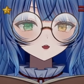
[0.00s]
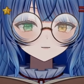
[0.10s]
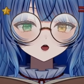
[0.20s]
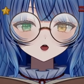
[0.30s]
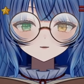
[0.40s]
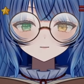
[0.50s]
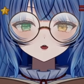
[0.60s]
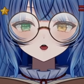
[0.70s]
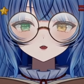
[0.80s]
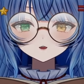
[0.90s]
my
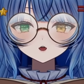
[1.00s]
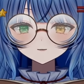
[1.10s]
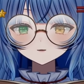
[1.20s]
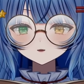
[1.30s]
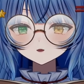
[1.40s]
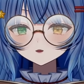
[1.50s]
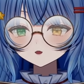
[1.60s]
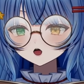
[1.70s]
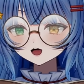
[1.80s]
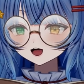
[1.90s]
final example
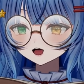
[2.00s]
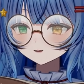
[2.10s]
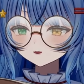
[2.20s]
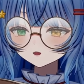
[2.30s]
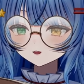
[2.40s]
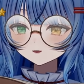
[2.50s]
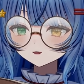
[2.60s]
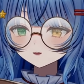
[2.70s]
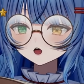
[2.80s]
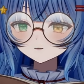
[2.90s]
that I have is
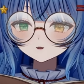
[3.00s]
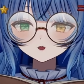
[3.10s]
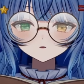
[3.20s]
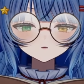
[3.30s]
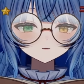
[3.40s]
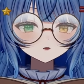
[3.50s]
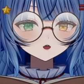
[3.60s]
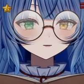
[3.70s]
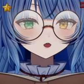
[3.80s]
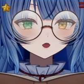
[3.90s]
1,000-Year-Old
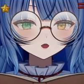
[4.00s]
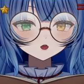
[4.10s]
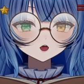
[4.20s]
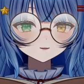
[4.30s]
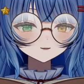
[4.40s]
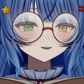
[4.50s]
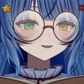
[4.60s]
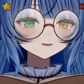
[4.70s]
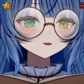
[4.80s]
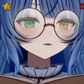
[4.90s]
Vampire, which
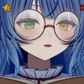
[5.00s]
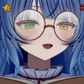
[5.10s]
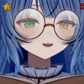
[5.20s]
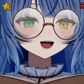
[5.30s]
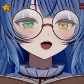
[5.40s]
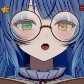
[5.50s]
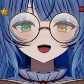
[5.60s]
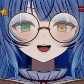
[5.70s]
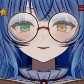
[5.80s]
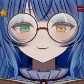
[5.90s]
is actually how
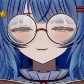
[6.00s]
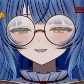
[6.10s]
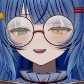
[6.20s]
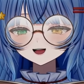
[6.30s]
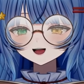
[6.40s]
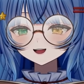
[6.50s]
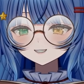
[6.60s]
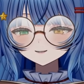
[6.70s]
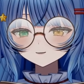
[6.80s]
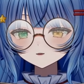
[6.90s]
I personally got
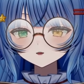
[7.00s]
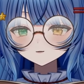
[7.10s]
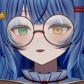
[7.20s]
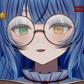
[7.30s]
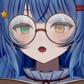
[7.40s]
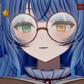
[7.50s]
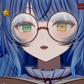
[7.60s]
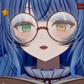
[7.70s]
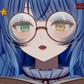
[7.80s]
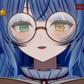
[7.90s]
into solo
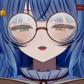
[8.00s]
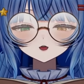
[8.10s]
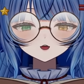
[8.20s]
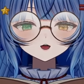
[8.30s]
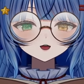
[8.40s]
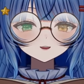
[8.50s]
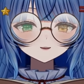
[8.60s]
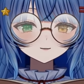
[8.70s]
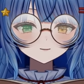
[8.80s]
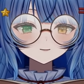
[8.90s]
TTRPGs. And
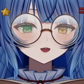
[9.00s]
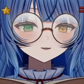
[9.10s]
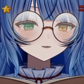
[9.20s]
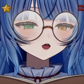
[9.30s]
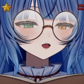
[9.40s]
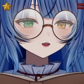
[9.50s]
this is a game that